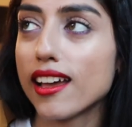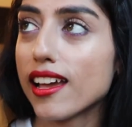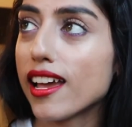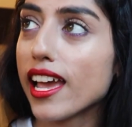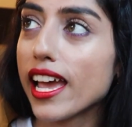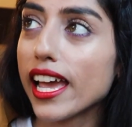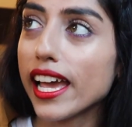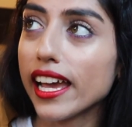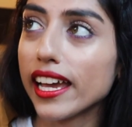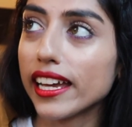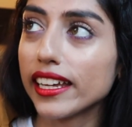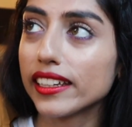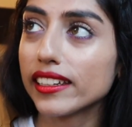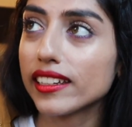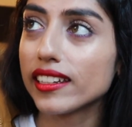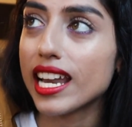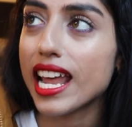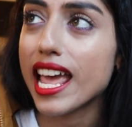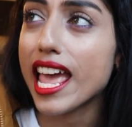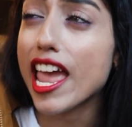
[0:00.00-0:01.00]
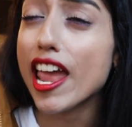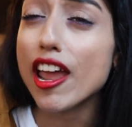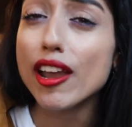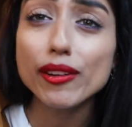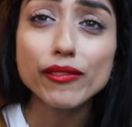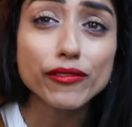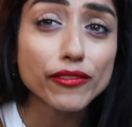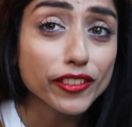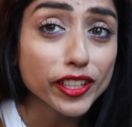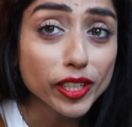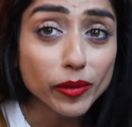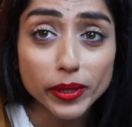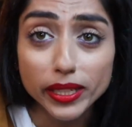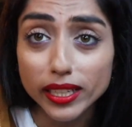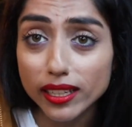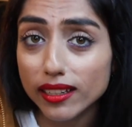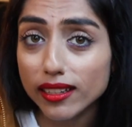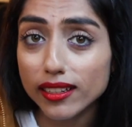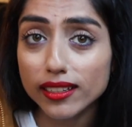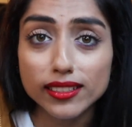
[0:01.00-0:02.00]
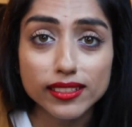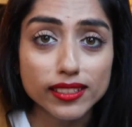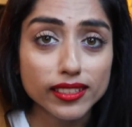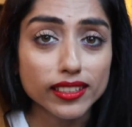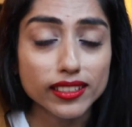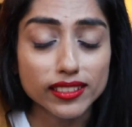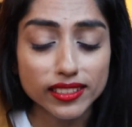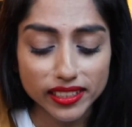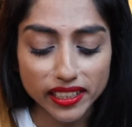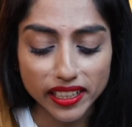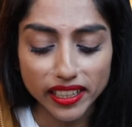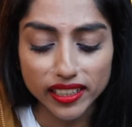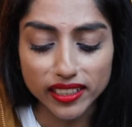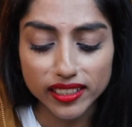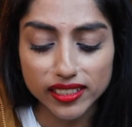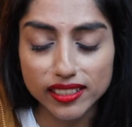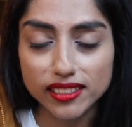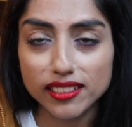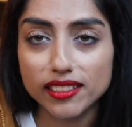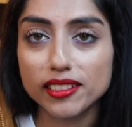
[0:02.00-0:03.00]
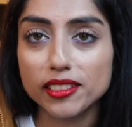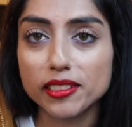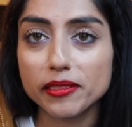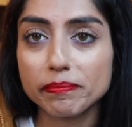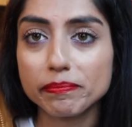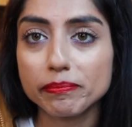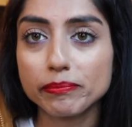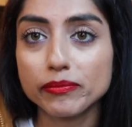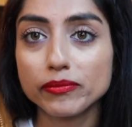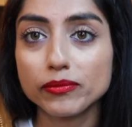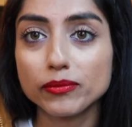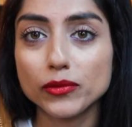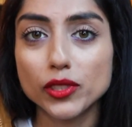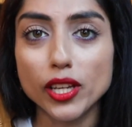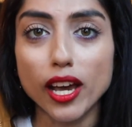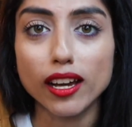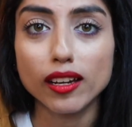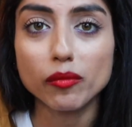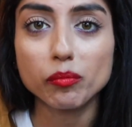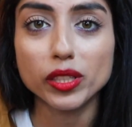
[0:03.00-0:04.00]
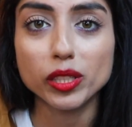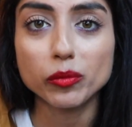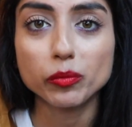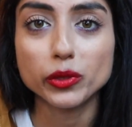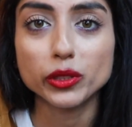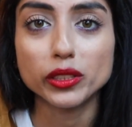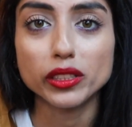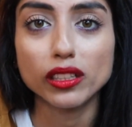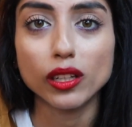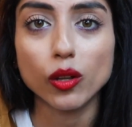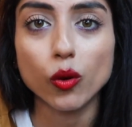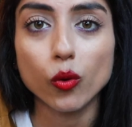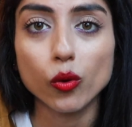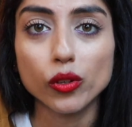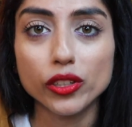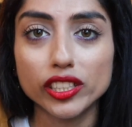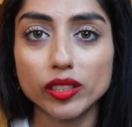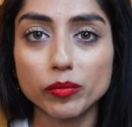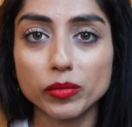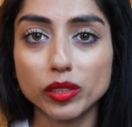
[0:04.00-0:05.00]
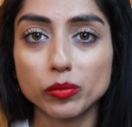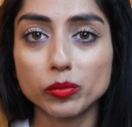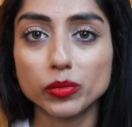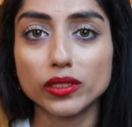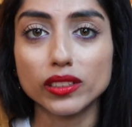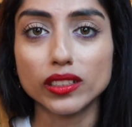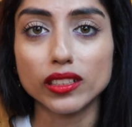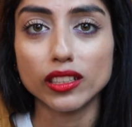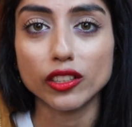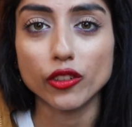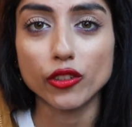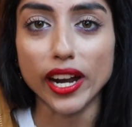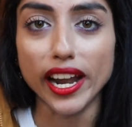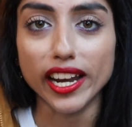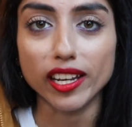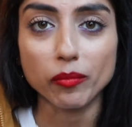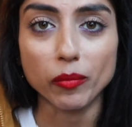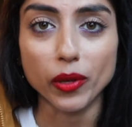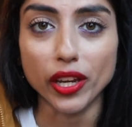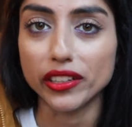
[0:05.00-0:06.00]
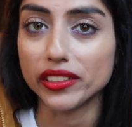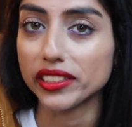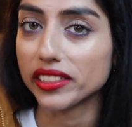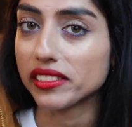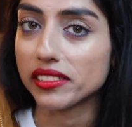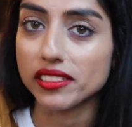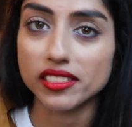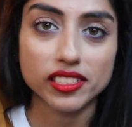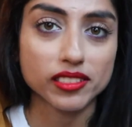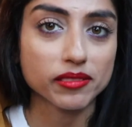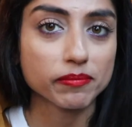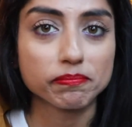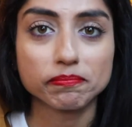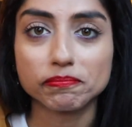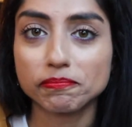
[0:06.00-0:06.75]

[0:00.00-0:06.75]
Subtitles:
And everybody dances, kids, young people, older people, grandparents,